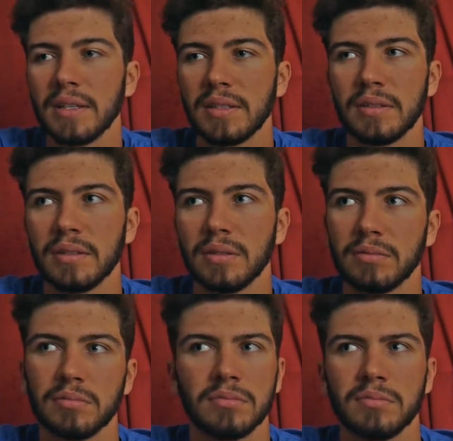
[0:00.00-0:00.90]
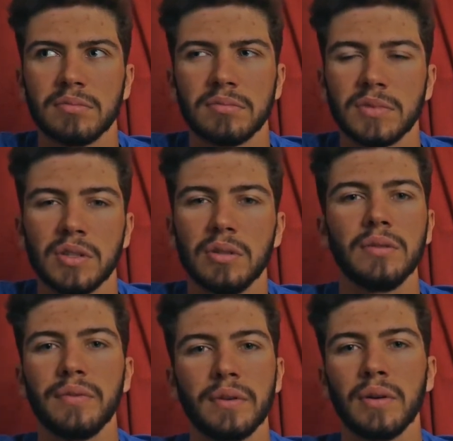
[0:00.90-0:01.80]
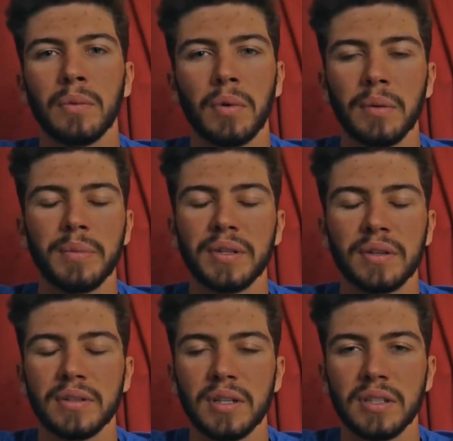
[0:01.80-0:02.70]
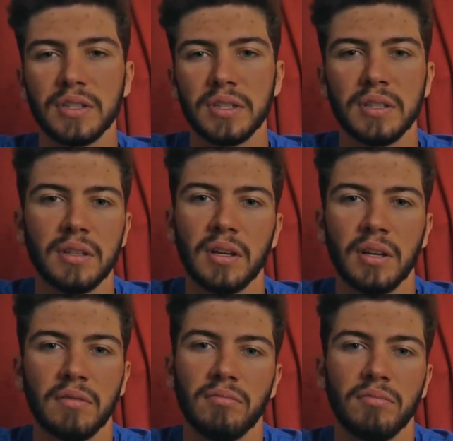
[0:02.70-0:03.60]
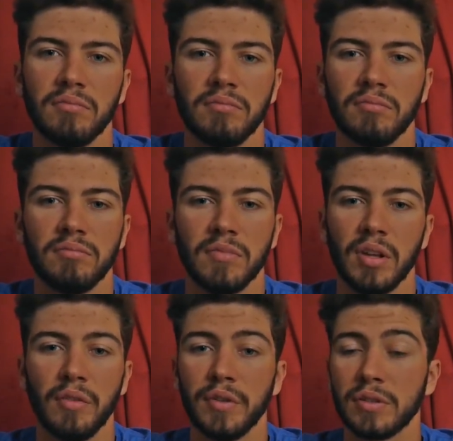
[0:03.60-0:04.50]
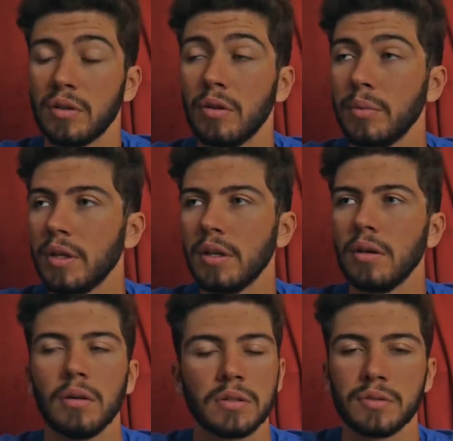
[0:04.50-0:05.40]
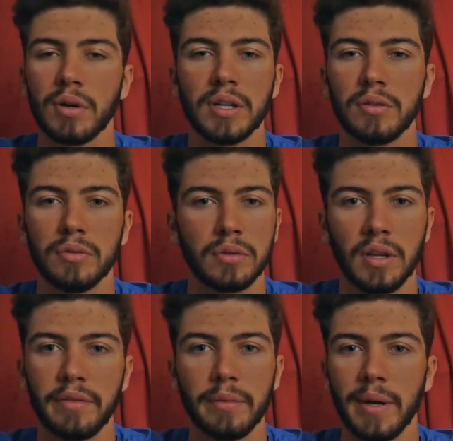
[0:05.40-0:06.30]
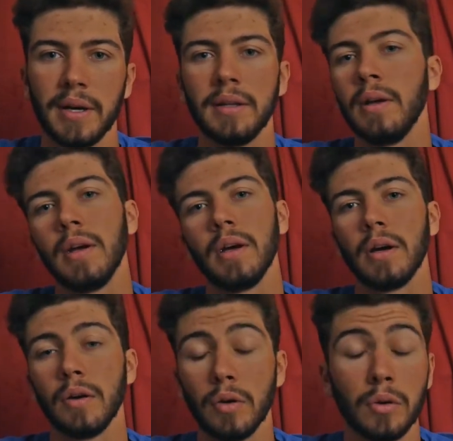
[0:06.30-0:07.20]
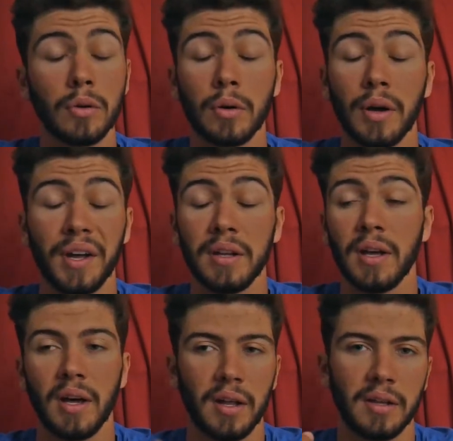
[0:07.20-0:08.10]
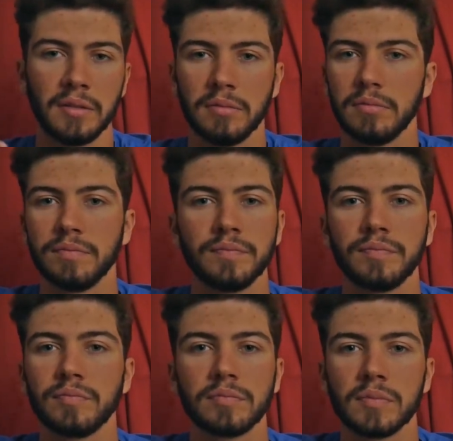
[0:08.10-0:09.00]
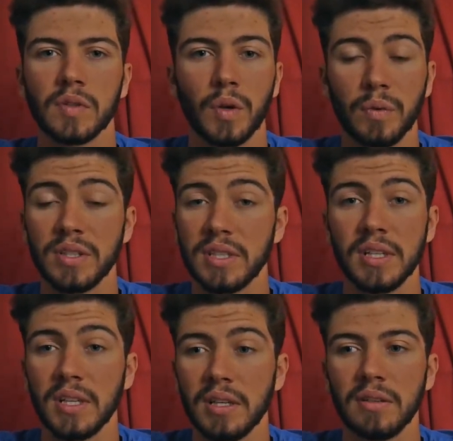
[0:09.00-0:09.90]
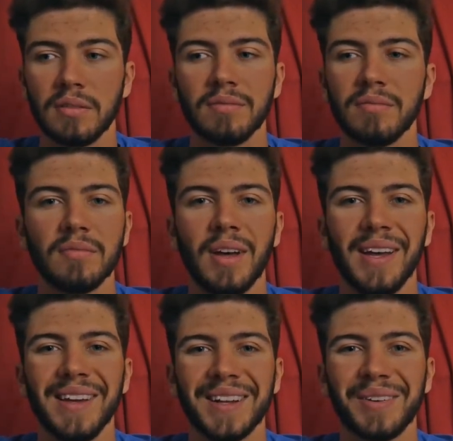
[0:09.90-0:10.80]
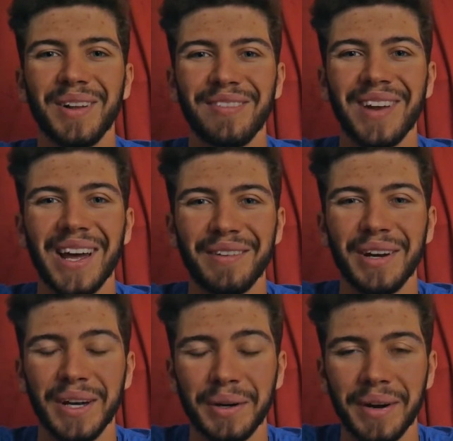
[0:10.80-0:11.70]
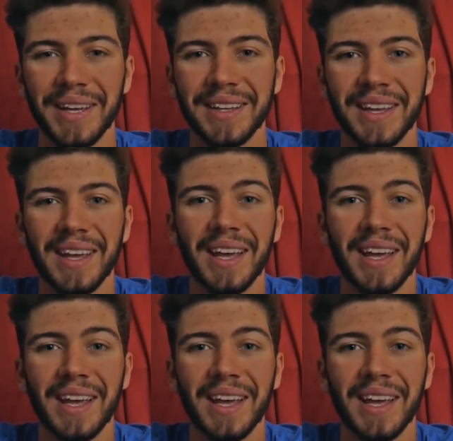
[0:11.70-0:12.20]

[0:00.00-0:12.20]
So go for 1 meter DLG. If it's a Gomini or Strike 2, never mind. Go ahead and you will see it will fly really great.